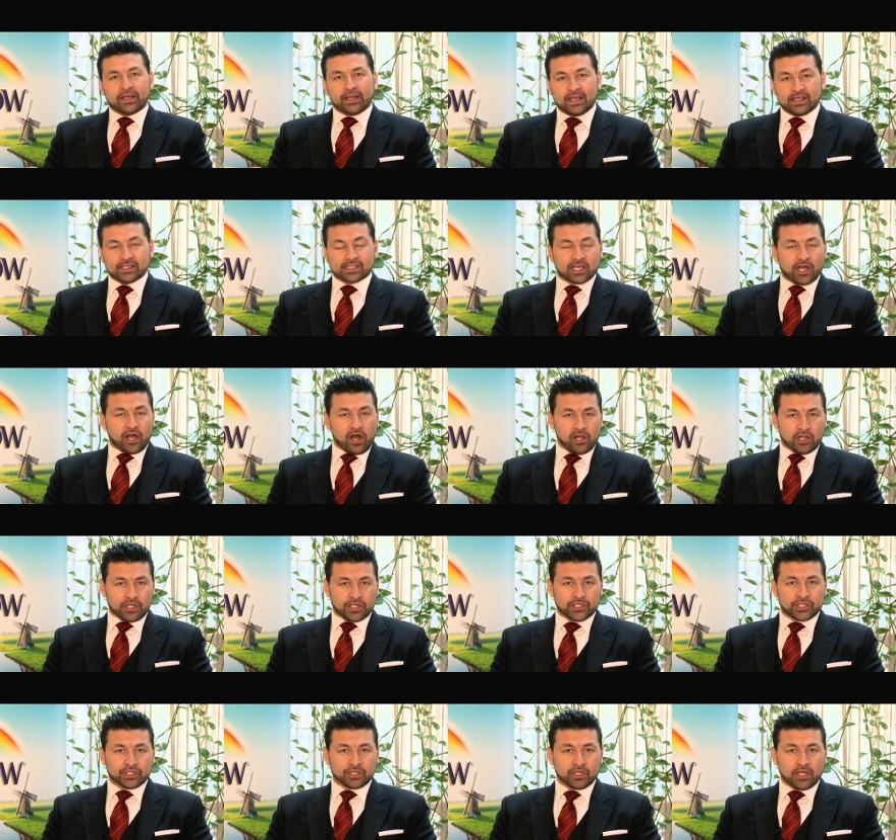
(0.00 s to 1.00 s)
his
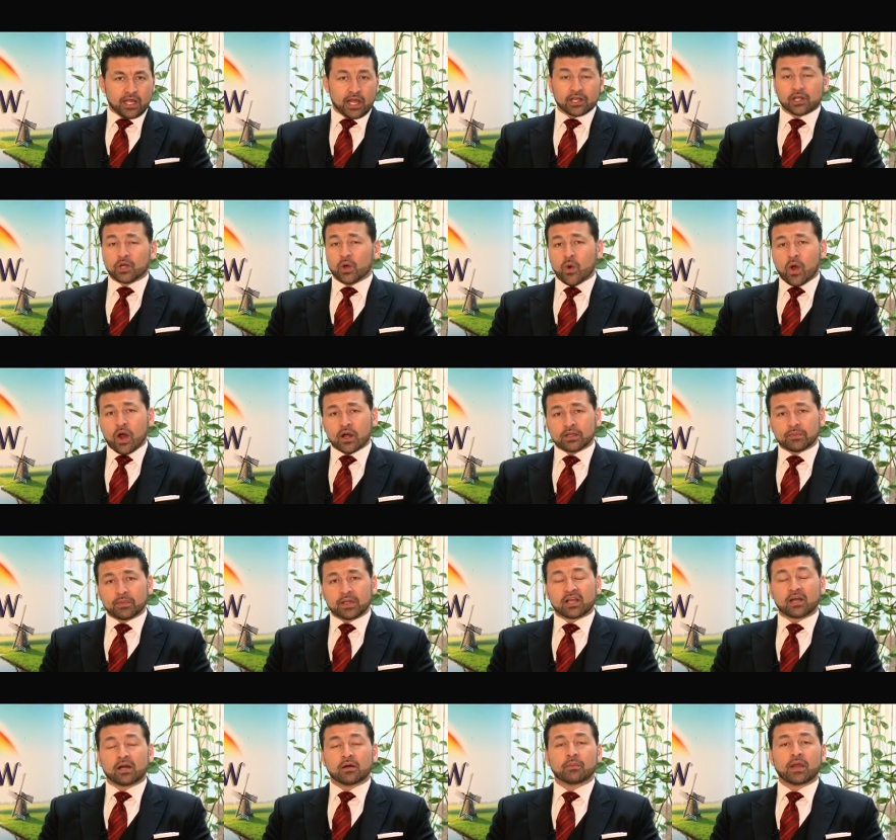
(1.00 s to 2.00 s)
college and go on to
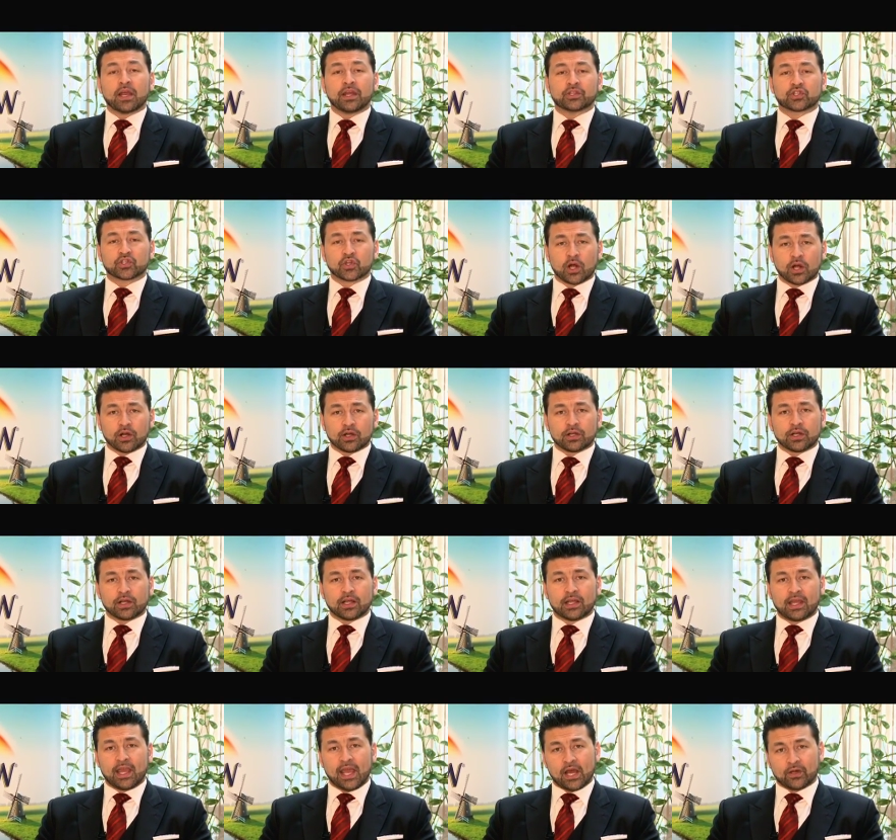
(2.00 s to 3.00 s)
become a chartered
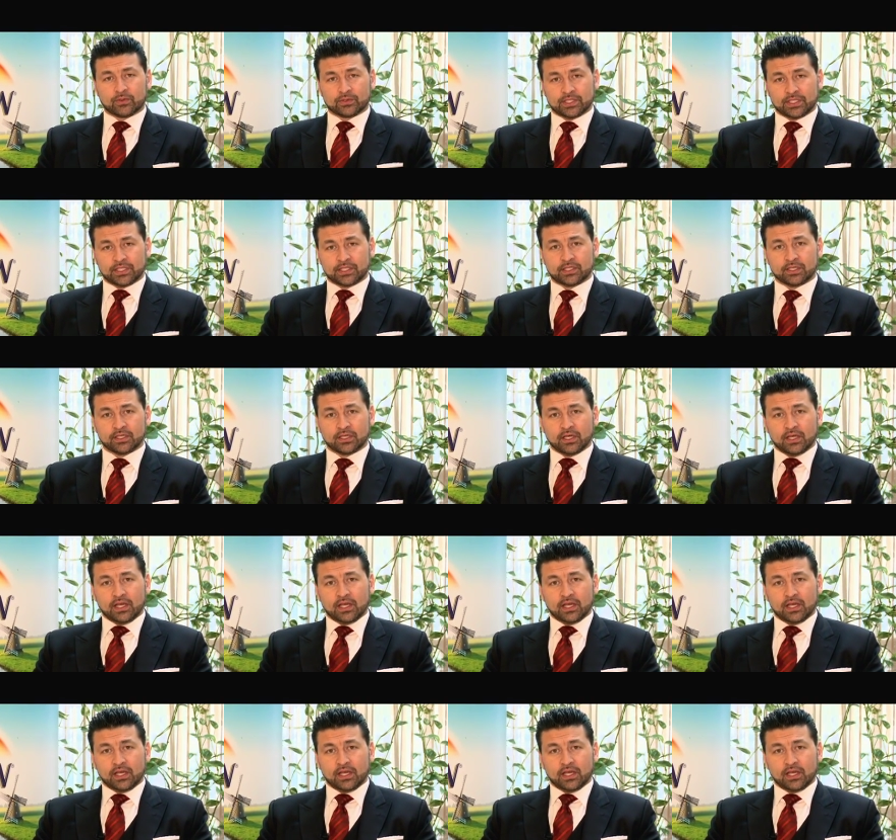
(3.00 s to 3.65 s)
accountant.